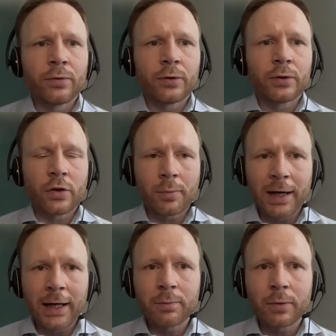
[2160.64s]
for German
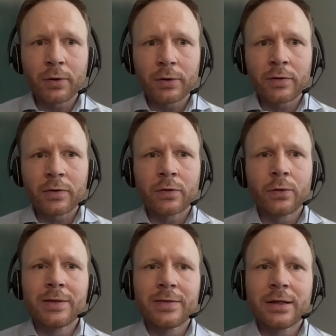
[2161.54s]
exporters
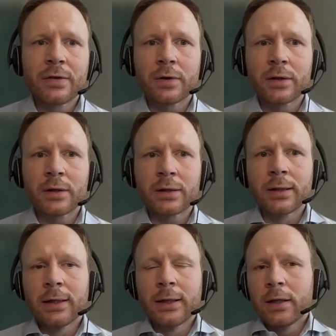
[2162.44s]
to receive
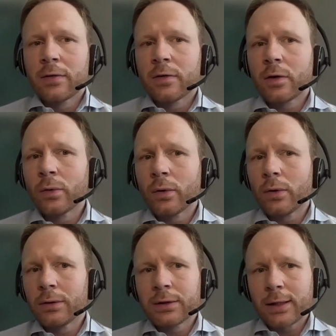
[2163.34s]
a
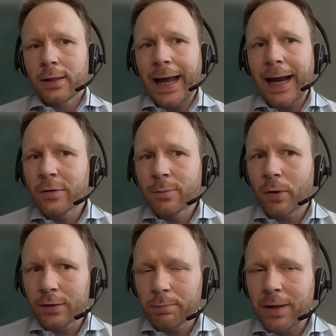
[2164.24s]
so-called
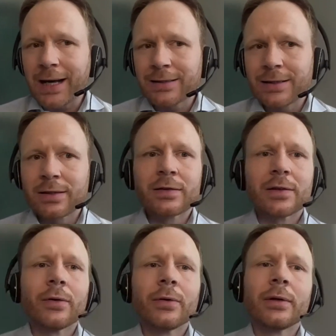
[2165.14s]
exporter pass.
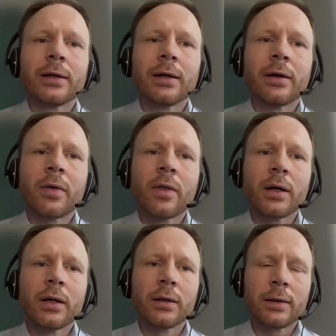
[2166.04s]
So
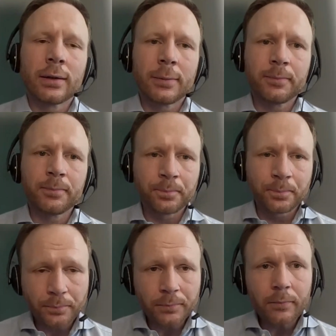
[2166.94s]
the
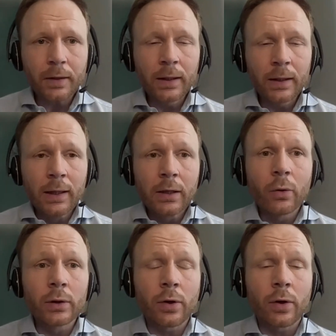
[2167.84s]

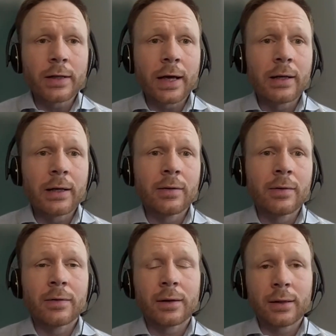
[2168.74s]
local
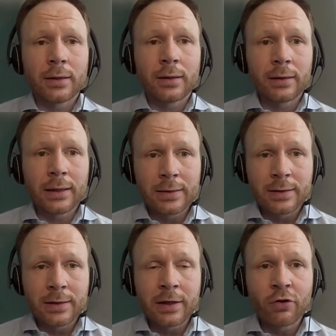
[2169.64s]
content
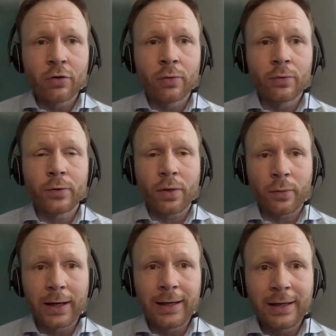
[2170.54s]
isn't an issue for
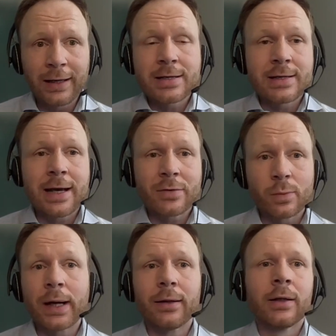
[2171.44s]
3 years
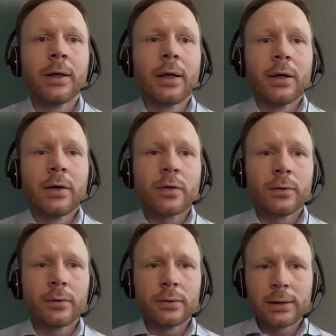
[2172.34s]
as well.
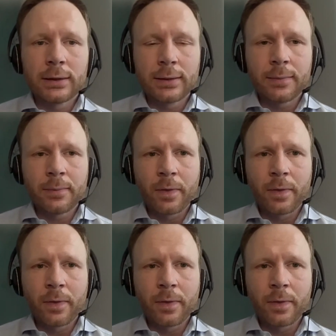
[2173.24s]
So